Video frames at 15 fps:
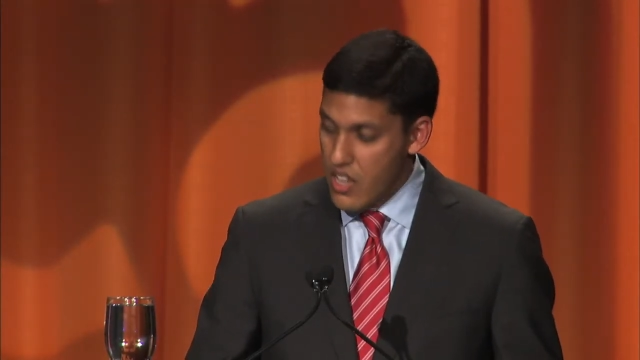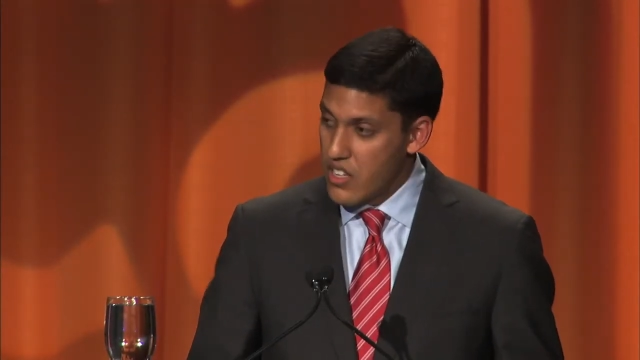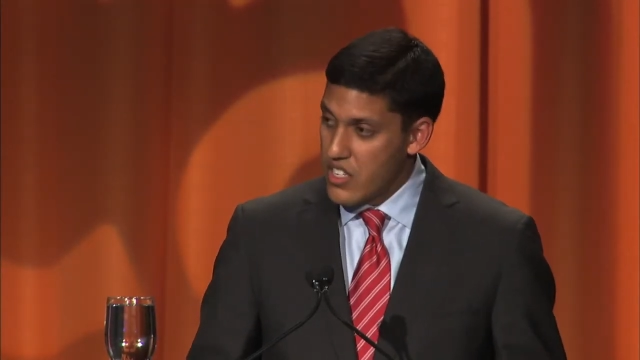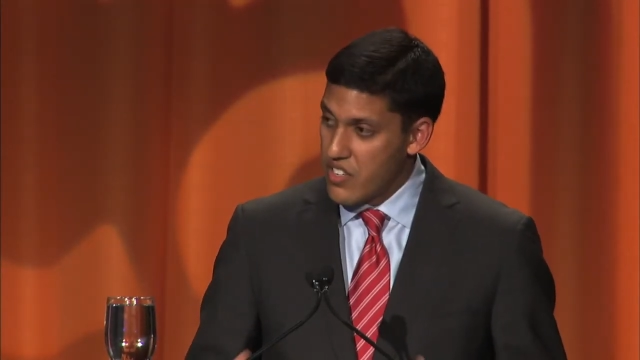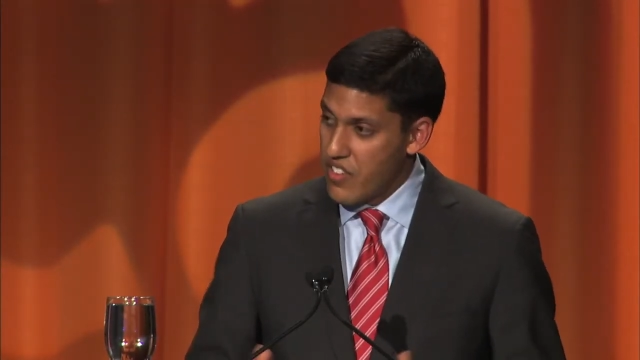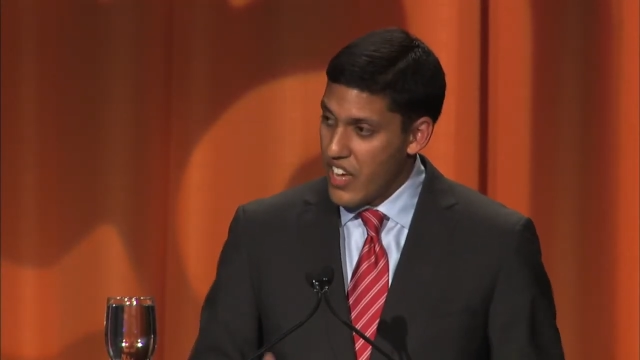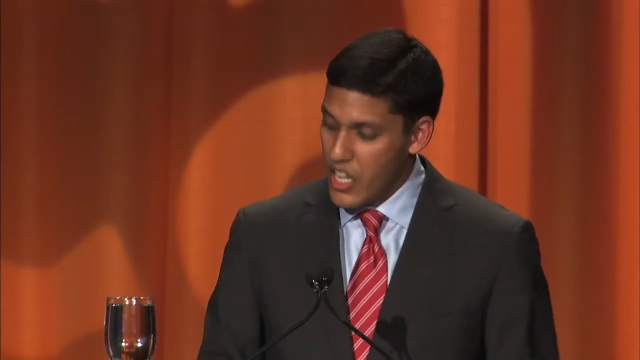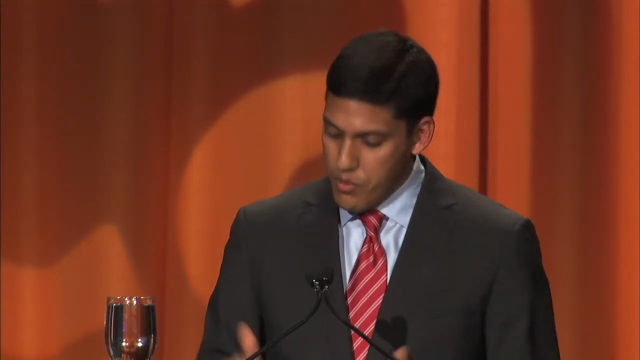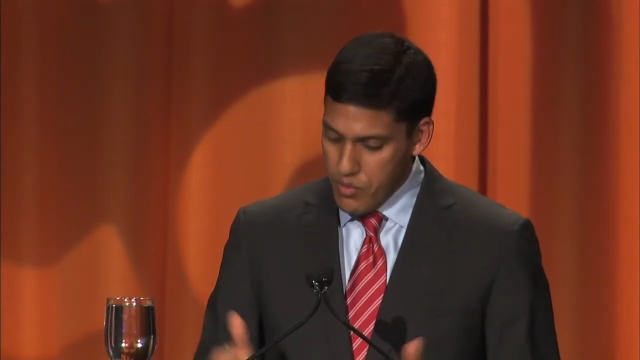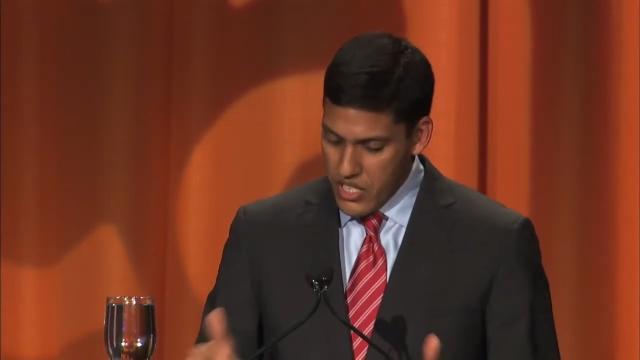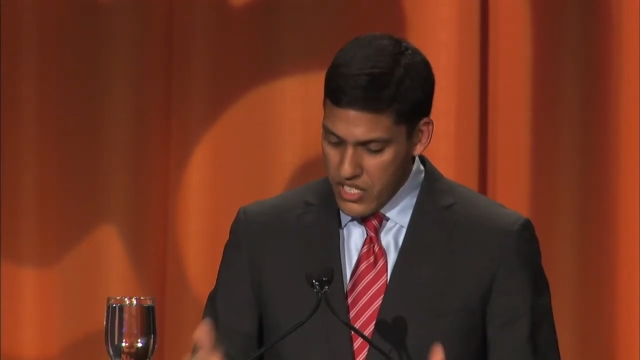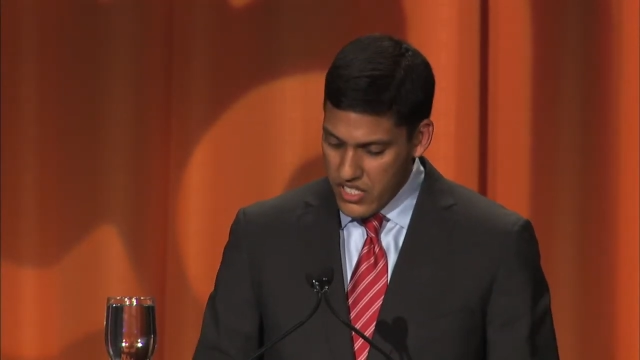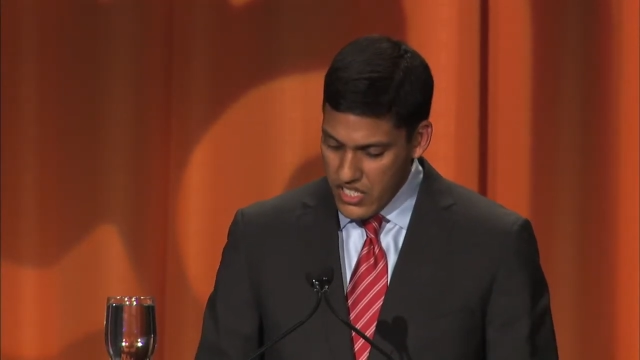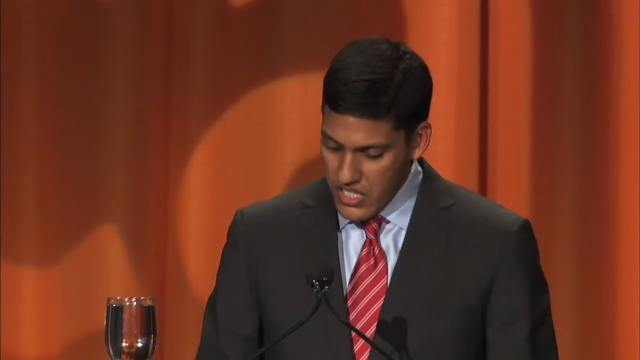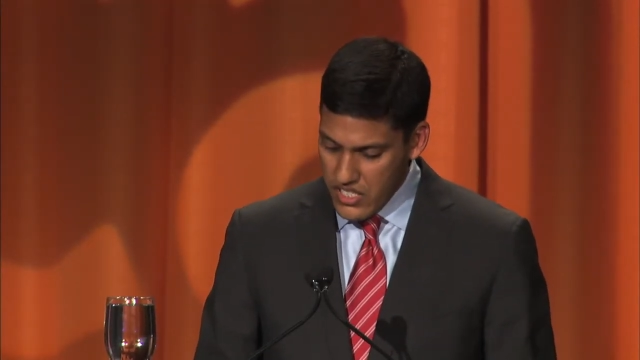Development
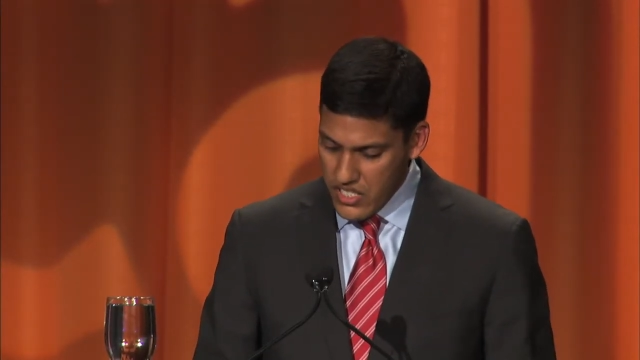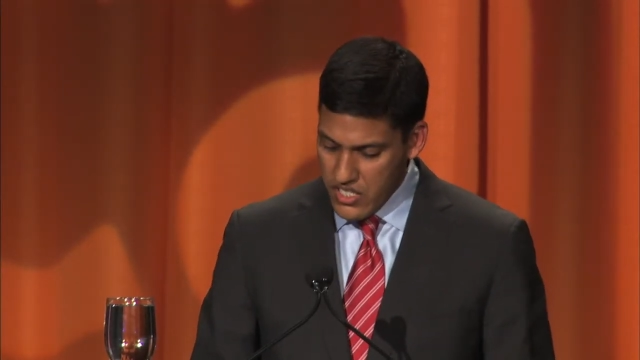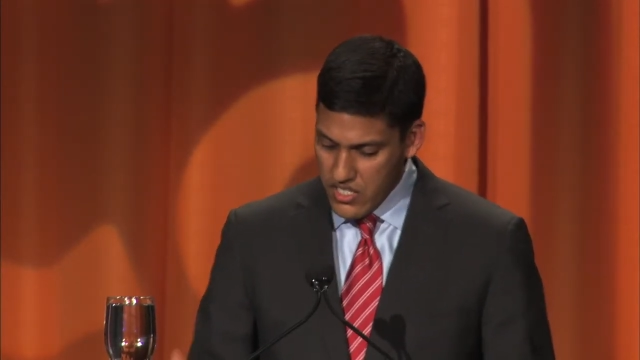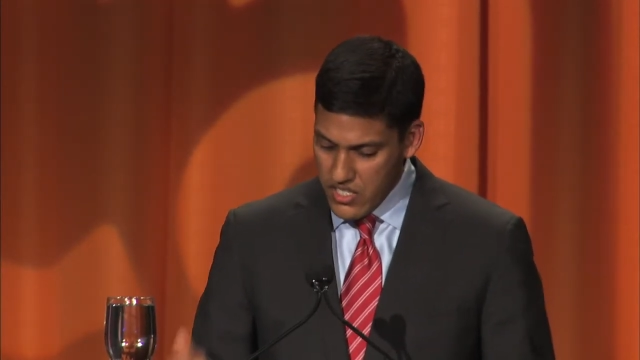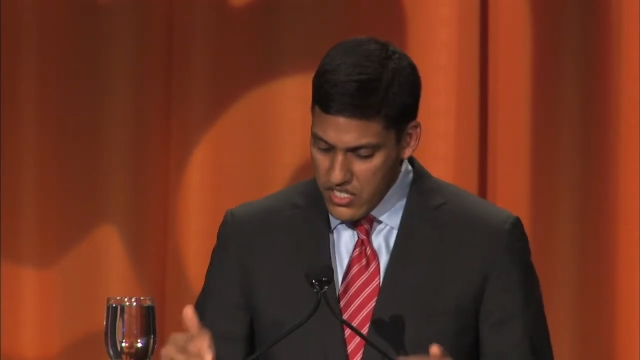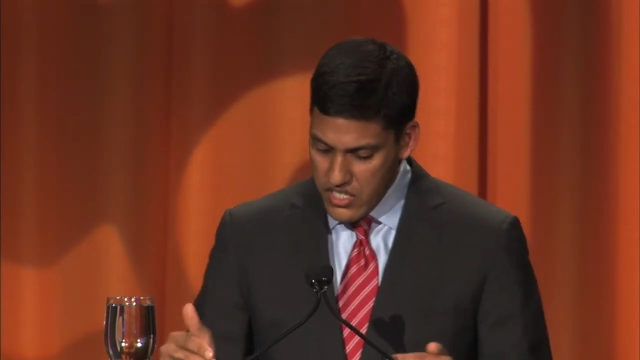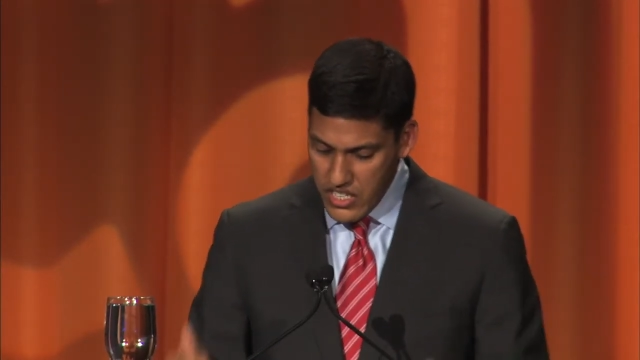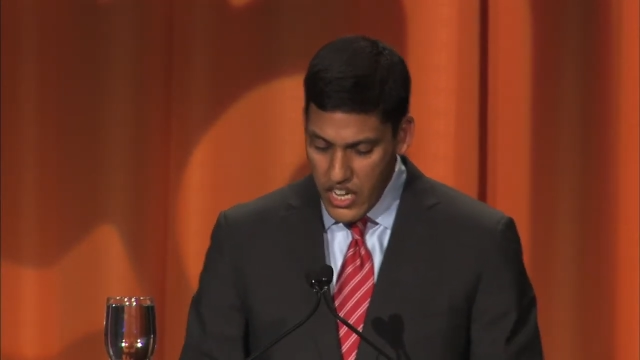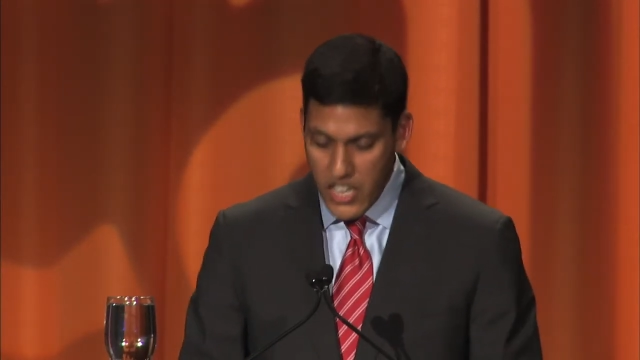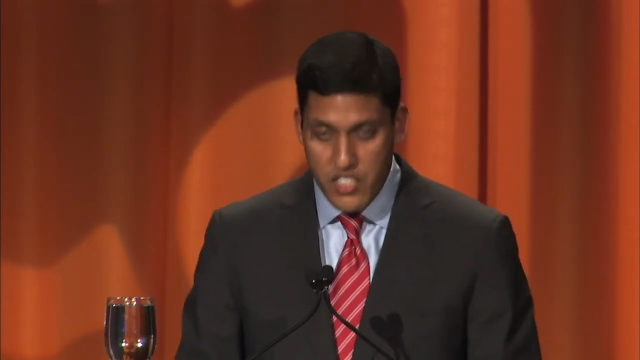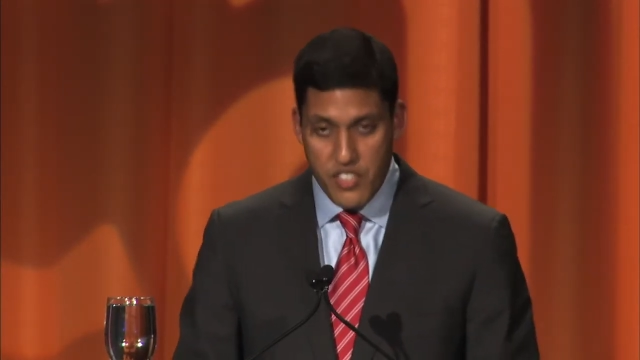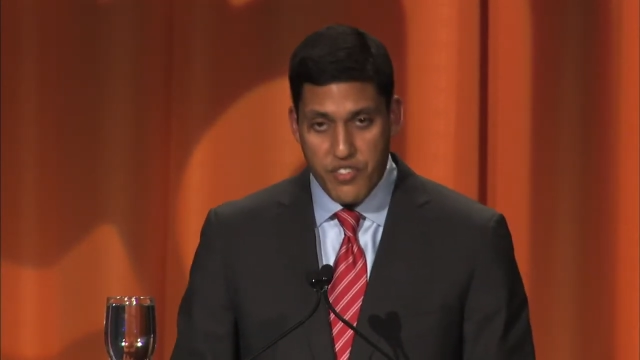assistance does